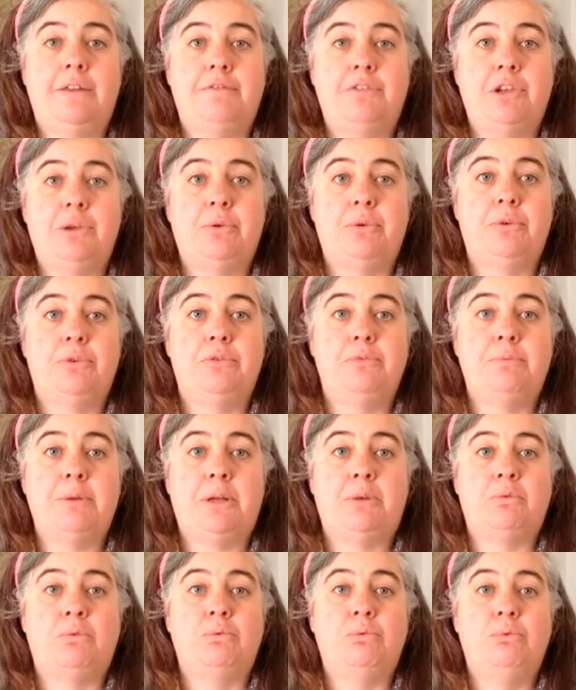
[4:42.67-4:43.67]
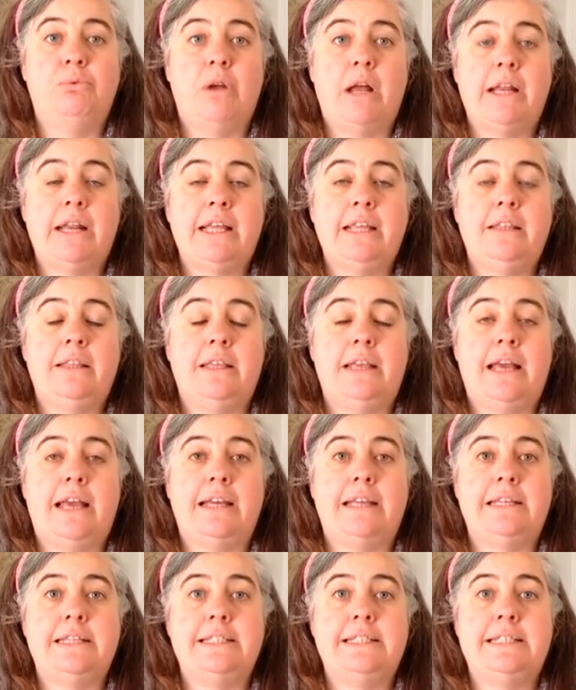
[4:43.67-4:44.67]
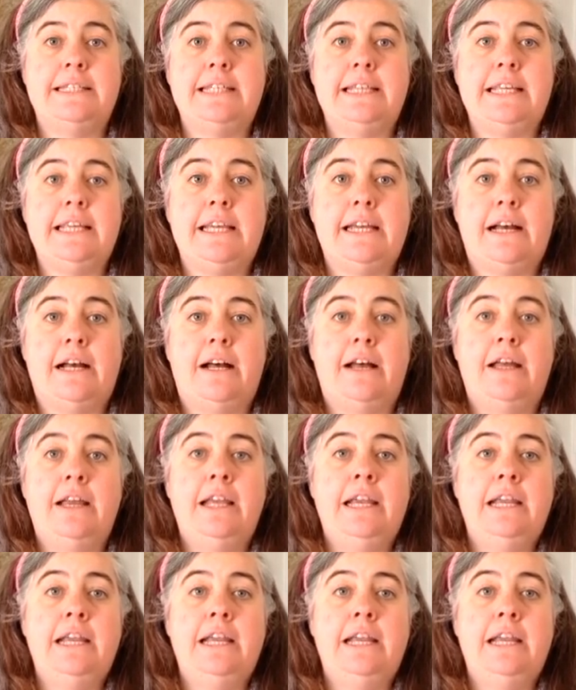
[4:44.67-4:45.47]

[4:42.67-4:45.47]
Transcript: of you who've been running the idea